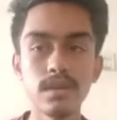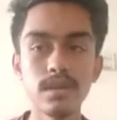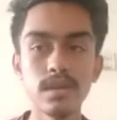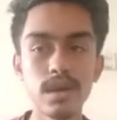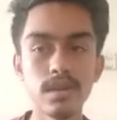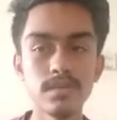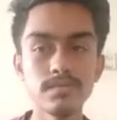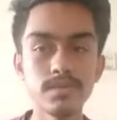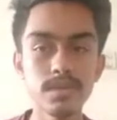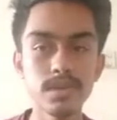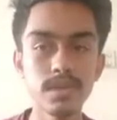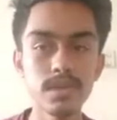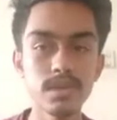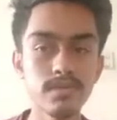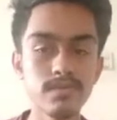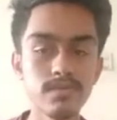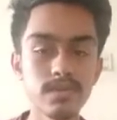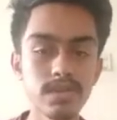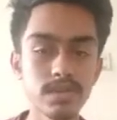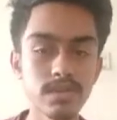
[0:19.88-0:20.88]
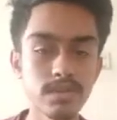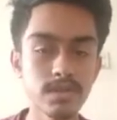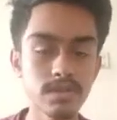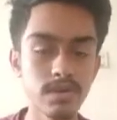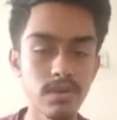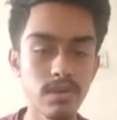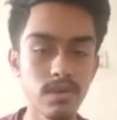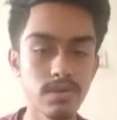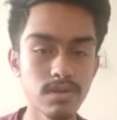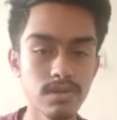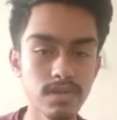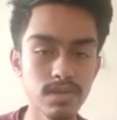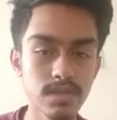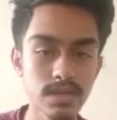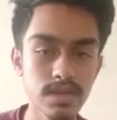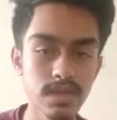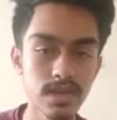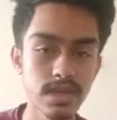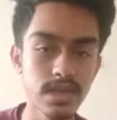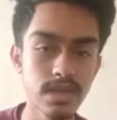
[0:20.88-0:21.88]
alarm screen which is on
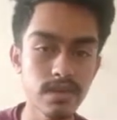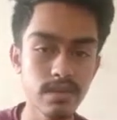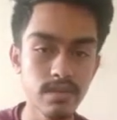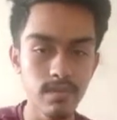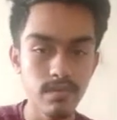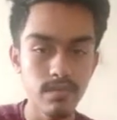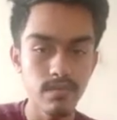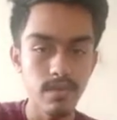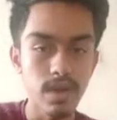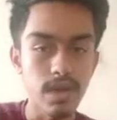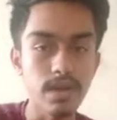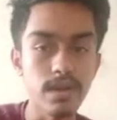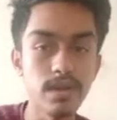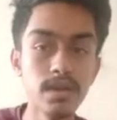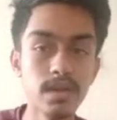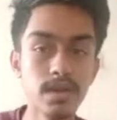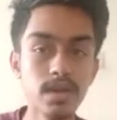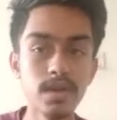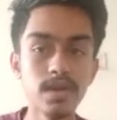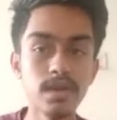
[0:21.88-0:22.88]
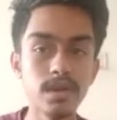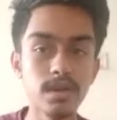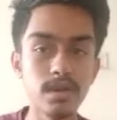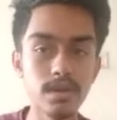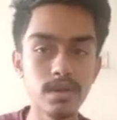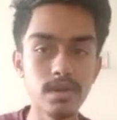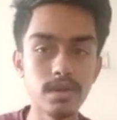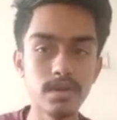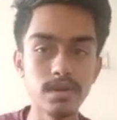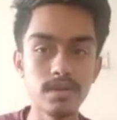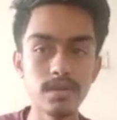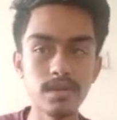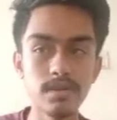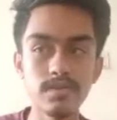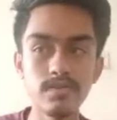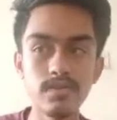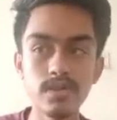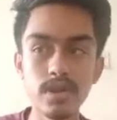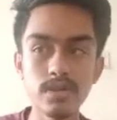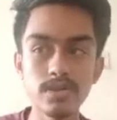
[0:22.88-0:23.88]
screen 1.
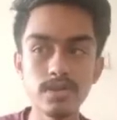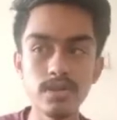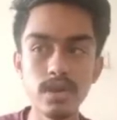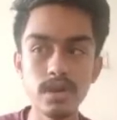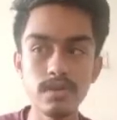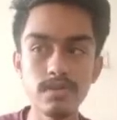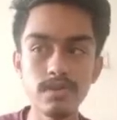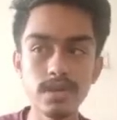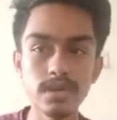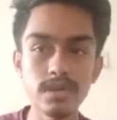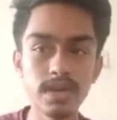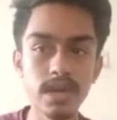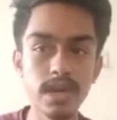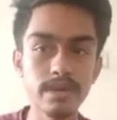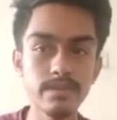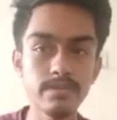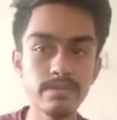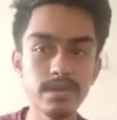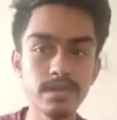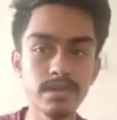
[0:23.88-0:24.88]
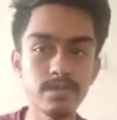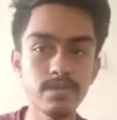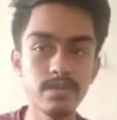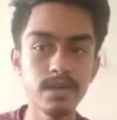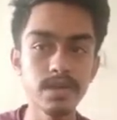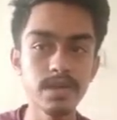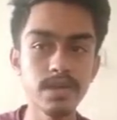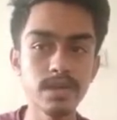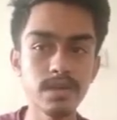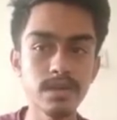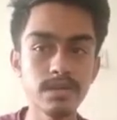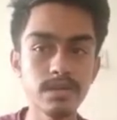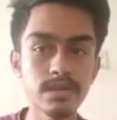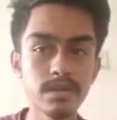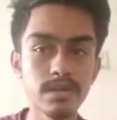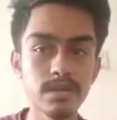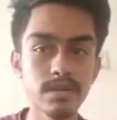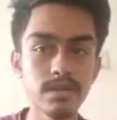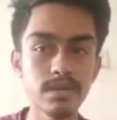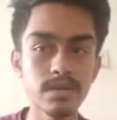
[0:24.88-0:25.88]
We also have a time displays
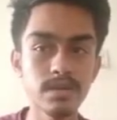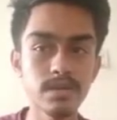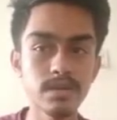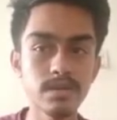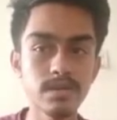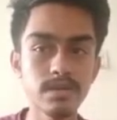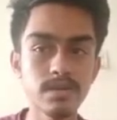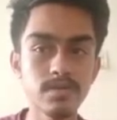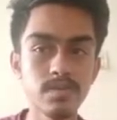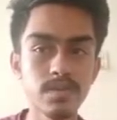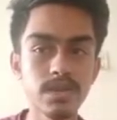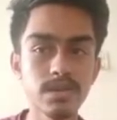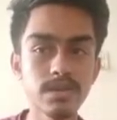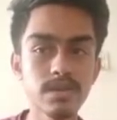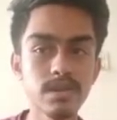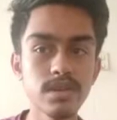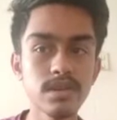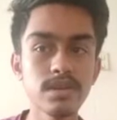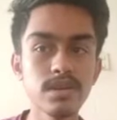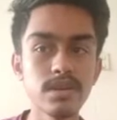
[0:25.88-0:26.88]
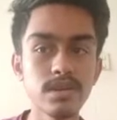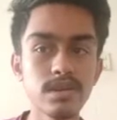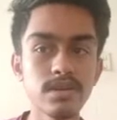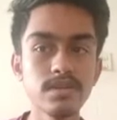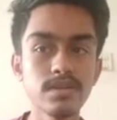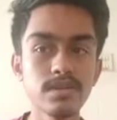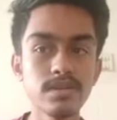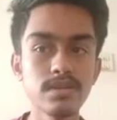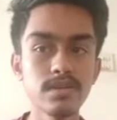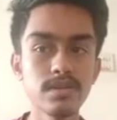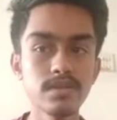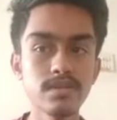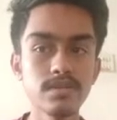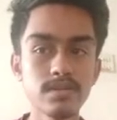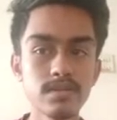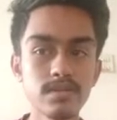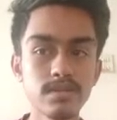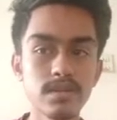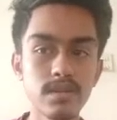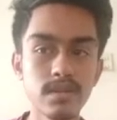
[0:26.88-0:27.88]
the current
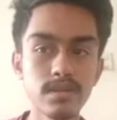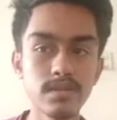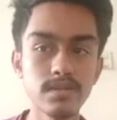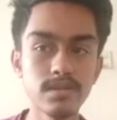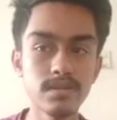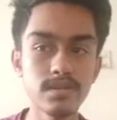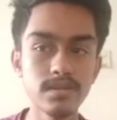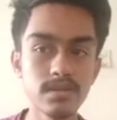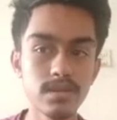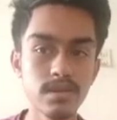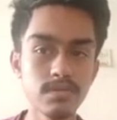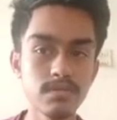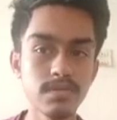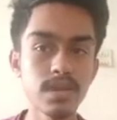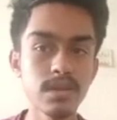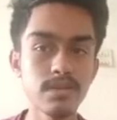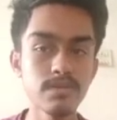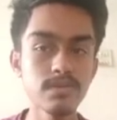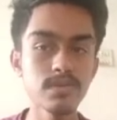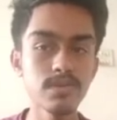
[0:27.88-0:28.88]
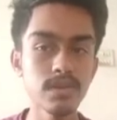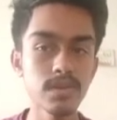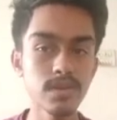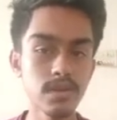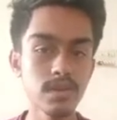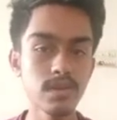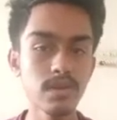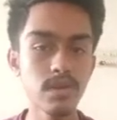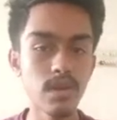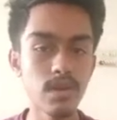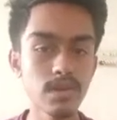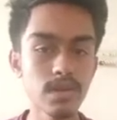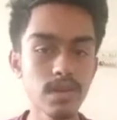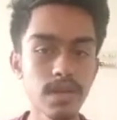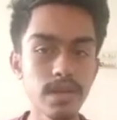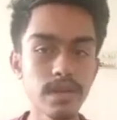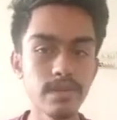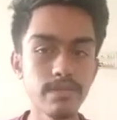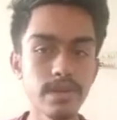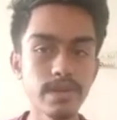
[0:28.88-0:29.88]
system time using a clock
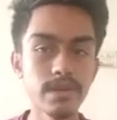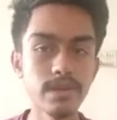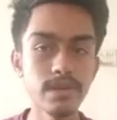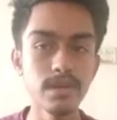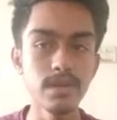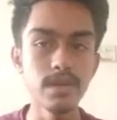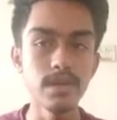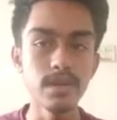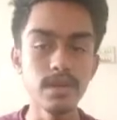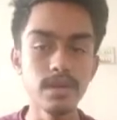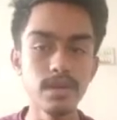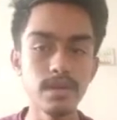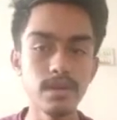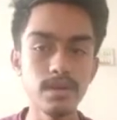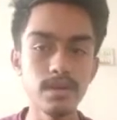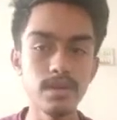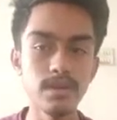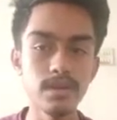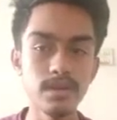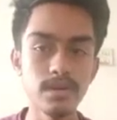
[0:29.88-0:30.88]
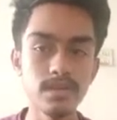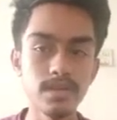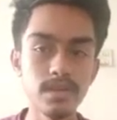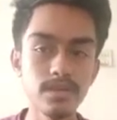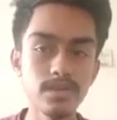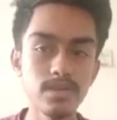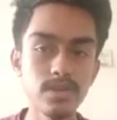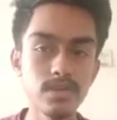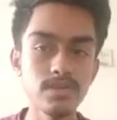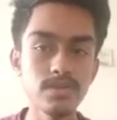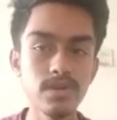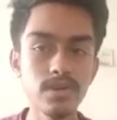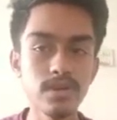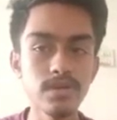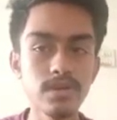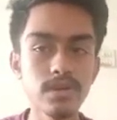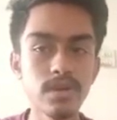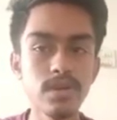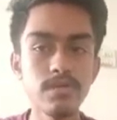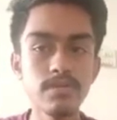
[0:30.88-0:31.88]
element. There's also
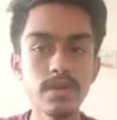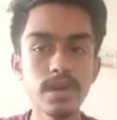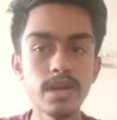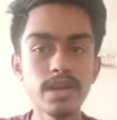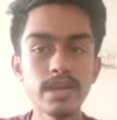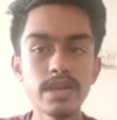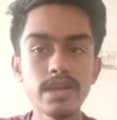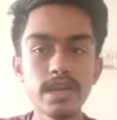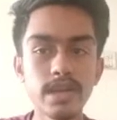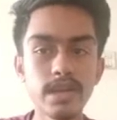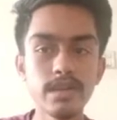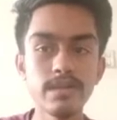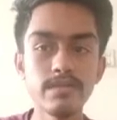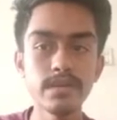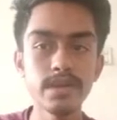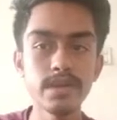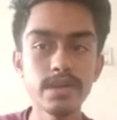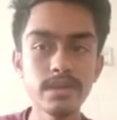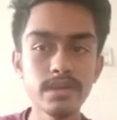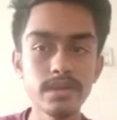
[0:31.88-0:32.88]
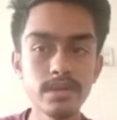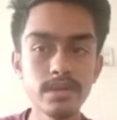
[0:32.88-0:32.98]
a third party element